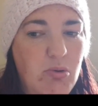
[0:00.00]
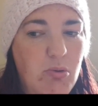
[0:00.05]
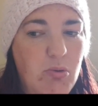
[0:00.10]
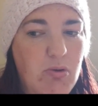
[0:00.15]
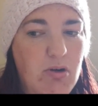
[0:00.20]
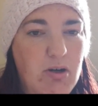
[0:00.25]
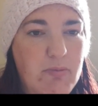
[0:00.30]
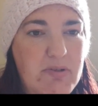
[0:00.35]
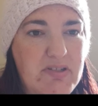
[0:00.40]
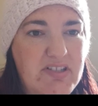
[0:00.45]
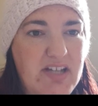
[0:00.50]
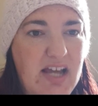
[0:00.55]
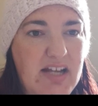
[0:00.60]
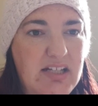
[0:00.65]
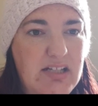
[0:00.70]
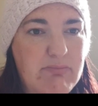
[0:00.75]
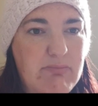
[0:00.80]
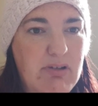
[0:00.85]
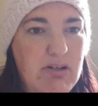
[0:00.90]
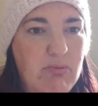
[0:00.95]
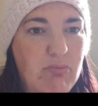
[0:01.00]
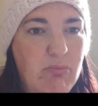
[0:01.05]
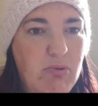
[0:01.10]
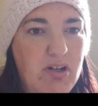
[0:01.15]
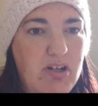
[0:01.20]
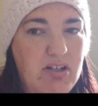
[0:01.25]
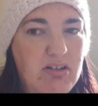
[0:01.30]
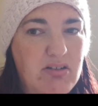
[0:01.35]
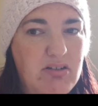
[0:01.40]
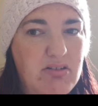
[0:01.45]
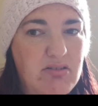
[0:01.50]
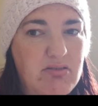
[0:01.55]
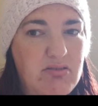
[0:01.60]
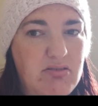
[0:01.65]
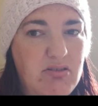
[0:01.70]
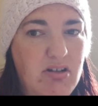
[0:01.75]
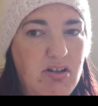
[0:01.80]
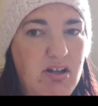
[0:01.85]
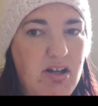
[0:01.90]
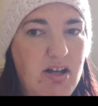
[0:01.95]
or I'll be taking them in when
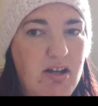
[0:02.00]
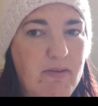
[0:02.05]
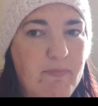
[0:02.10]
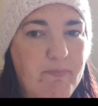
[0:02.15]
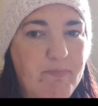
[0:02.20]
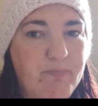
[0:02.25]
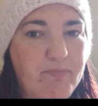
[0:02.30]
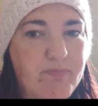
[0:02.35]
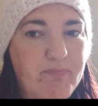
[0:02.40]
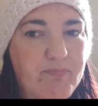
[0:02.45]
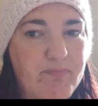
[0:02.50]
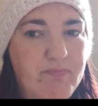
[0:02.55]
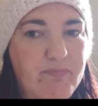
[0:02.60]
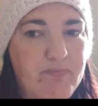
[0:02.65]
um,